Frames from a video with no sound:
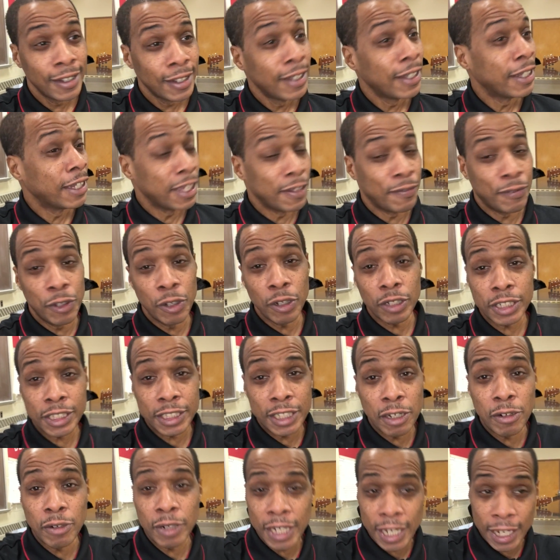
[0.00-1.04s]
If you're
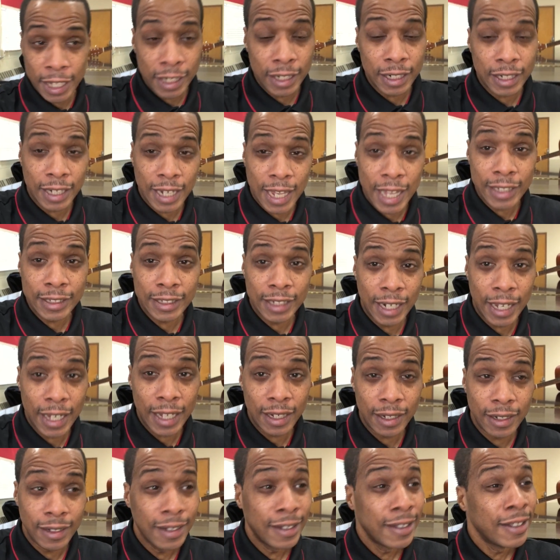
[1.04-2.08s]
still getting to class late,
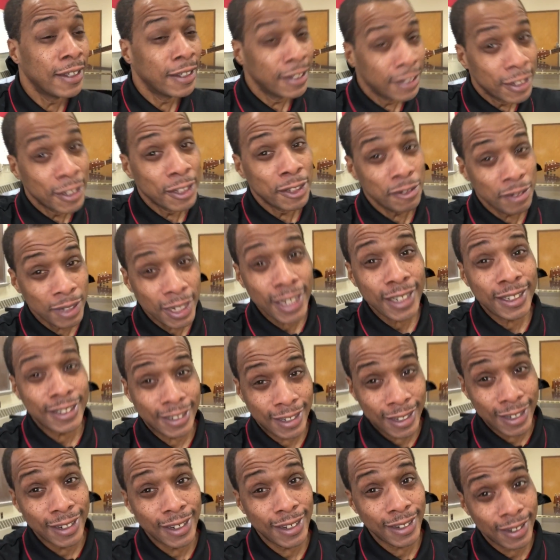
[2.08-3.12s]
you need to
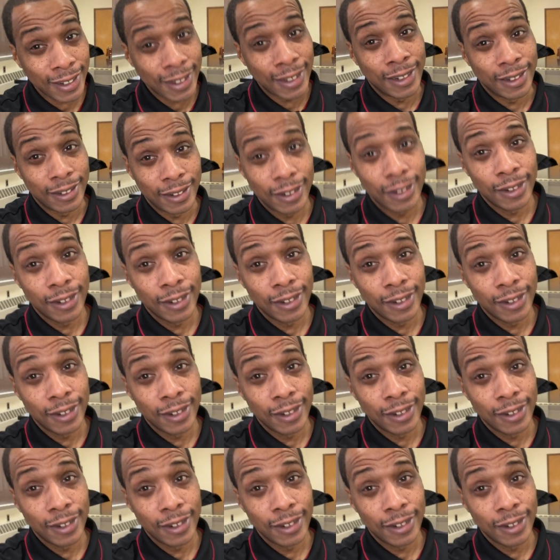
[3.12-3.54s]
cut it.